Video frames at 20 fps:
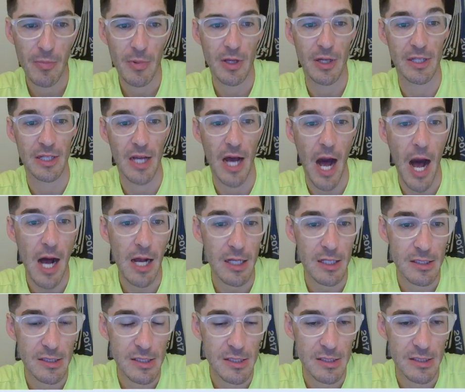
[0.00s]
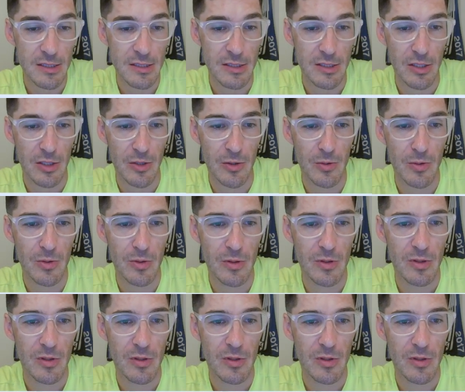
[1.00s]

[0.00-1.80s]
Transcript: Concocts? No.